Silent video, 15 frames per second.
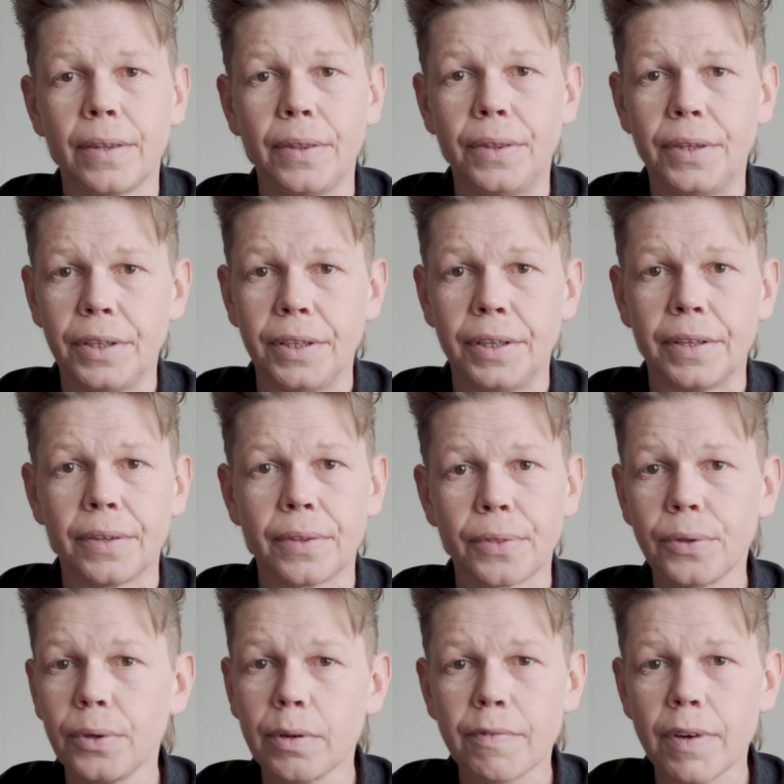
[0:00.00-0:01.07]
The
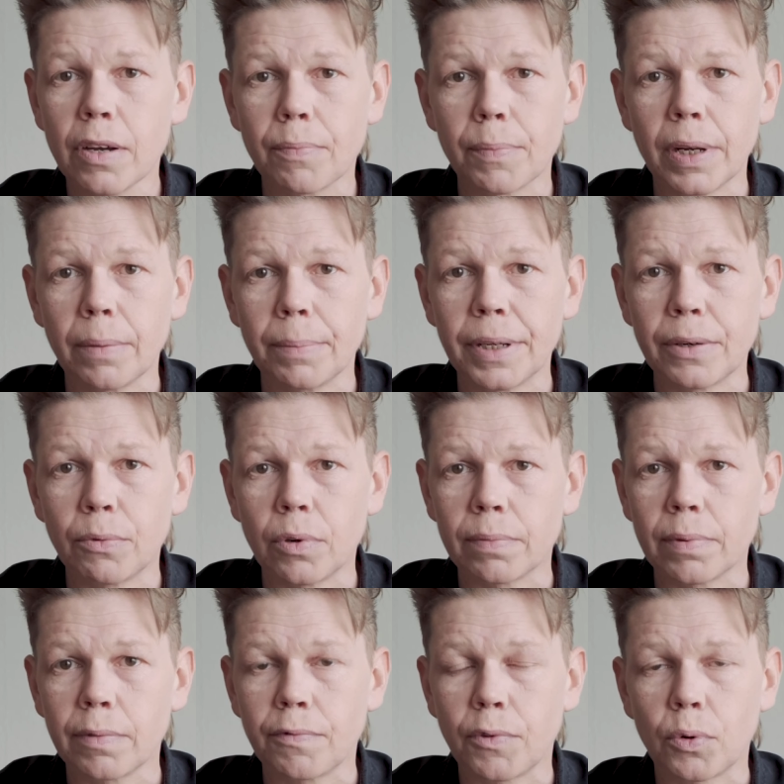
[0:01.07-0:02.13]
thirty-five millimeter f one
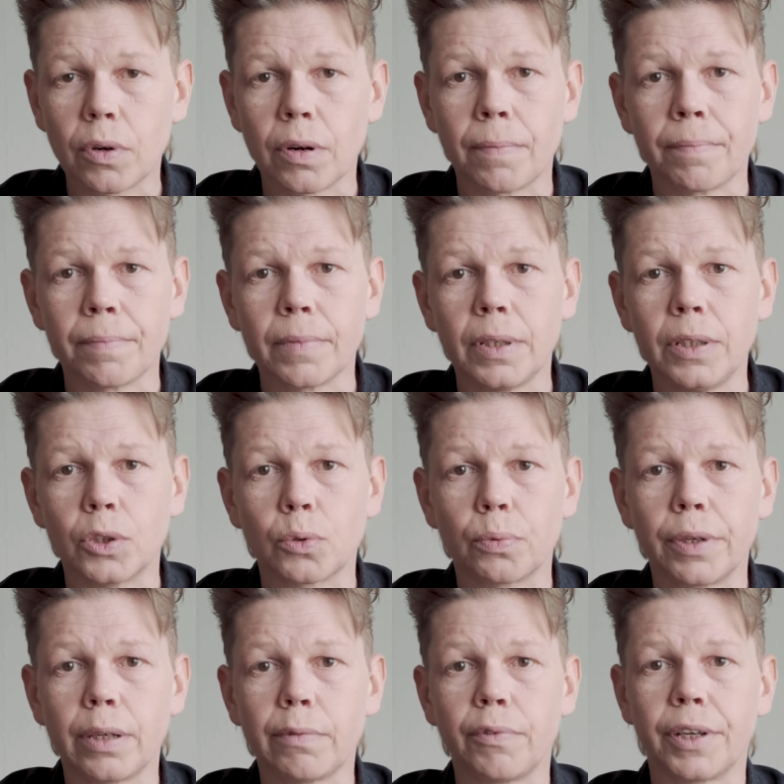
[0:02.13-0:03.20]
point four is
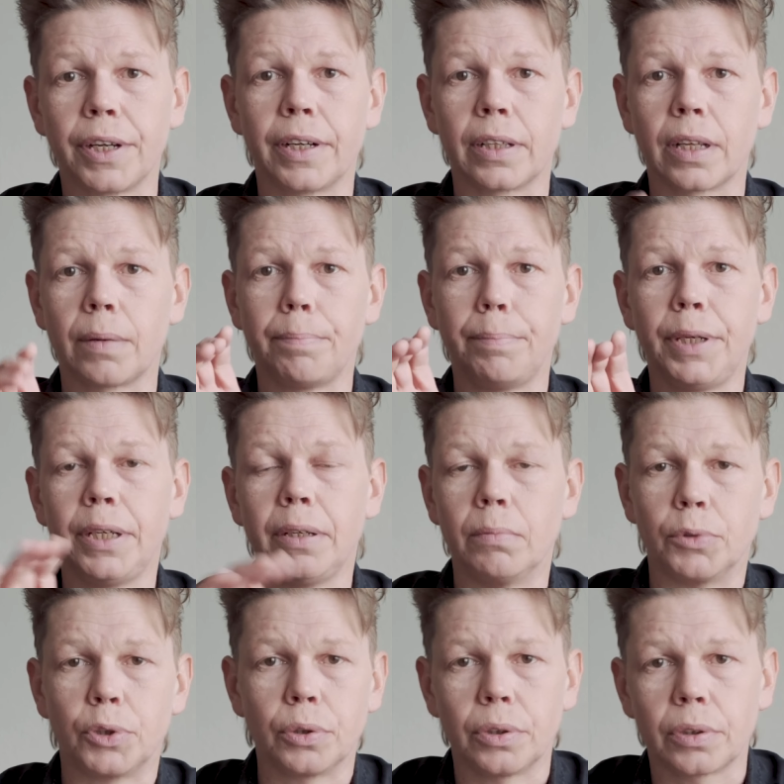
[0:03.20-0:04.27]
great for getting that medium
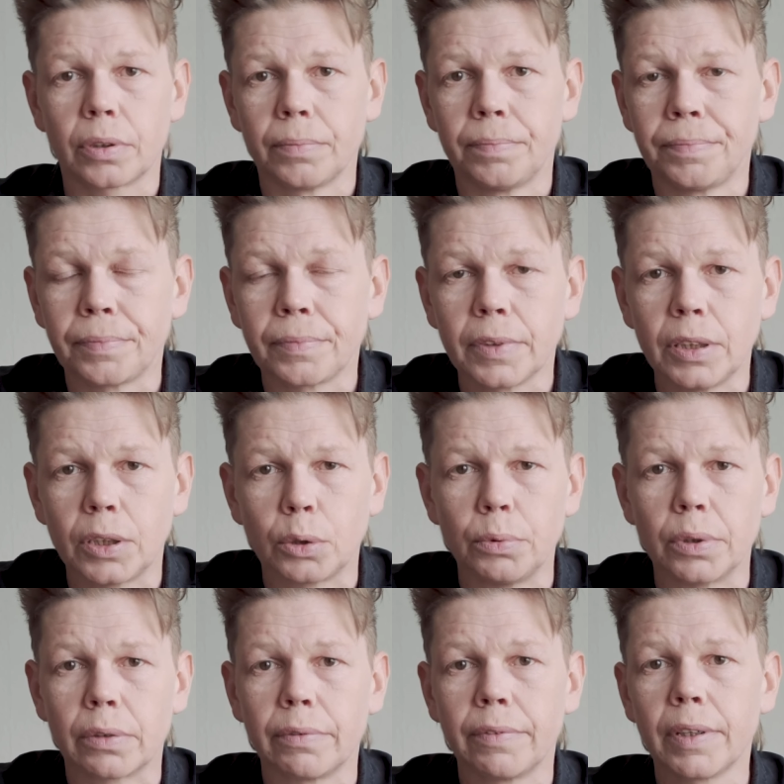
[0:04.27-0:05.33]
shot. It's the
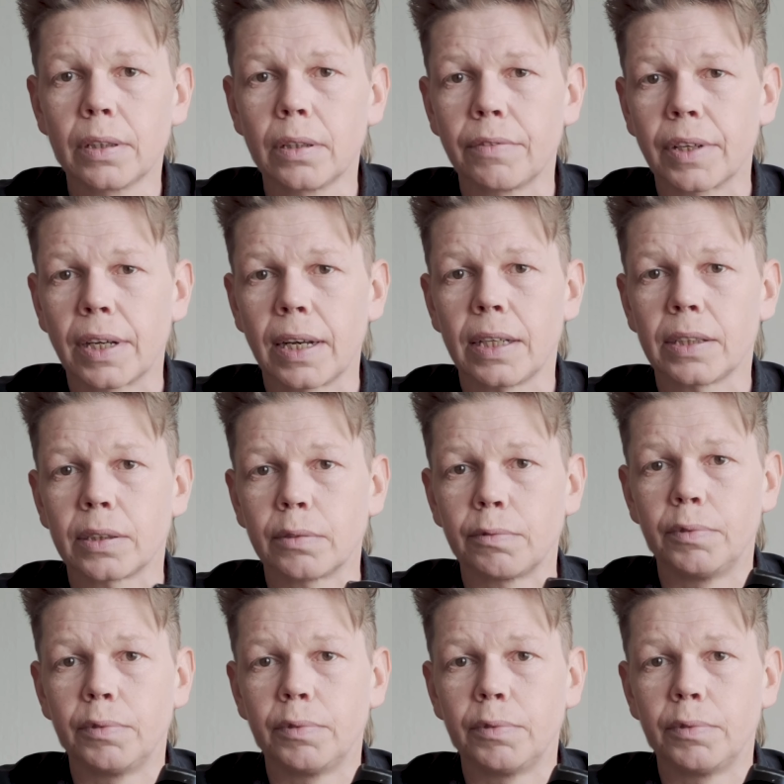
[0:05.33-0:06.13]
equivalent of the classic